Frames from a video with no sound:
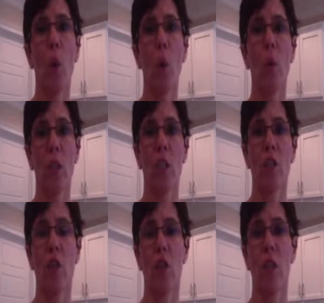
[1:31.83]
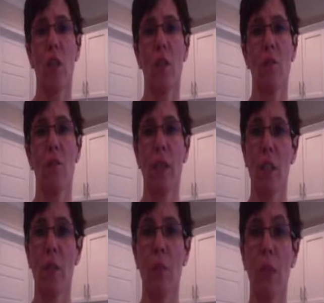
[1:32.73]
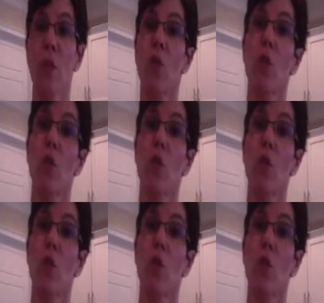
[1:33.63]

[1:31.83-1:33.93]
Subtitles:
which is your regular miso